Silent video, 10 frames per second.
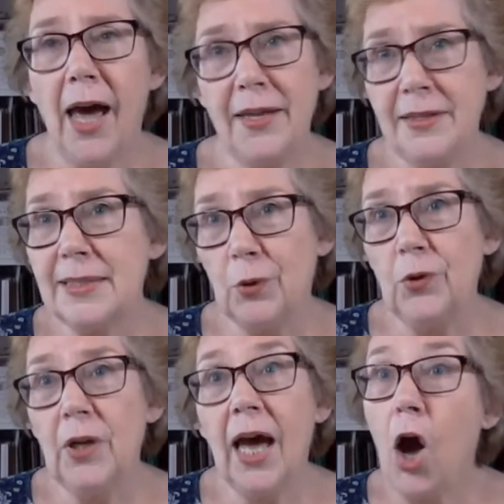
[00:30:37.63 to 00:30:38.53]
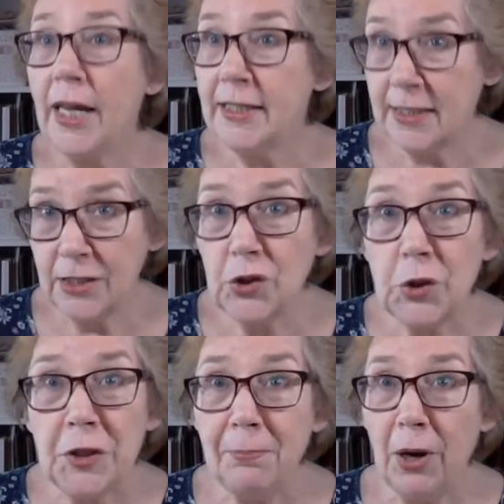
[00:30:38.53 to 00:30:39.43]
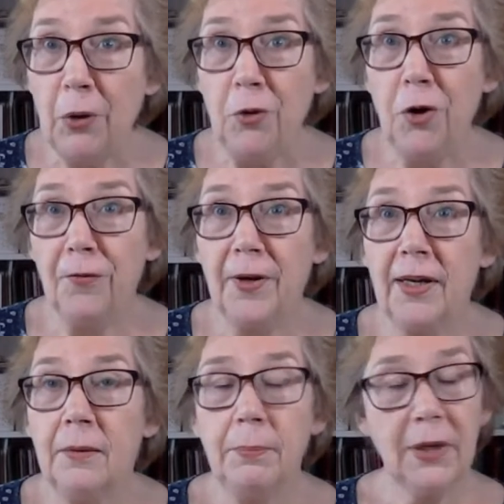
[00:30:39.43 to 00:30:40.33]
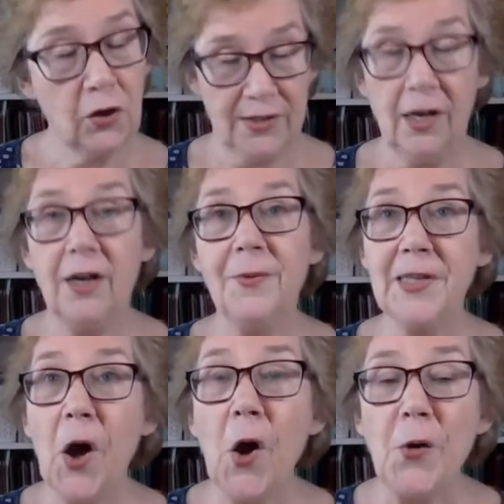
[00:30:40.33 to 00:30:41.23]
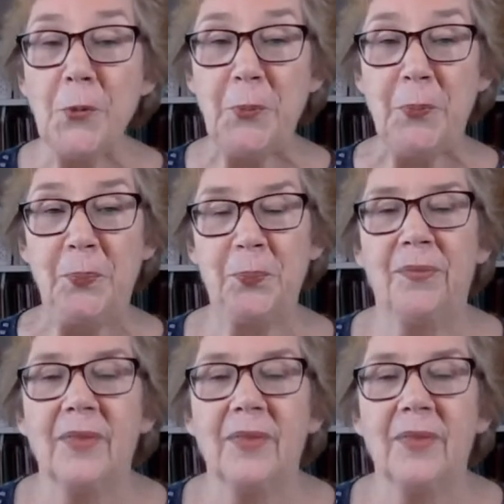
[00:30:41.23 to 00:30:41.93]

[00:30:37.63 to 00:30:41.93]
and small, I did do the bulk of it because I was home.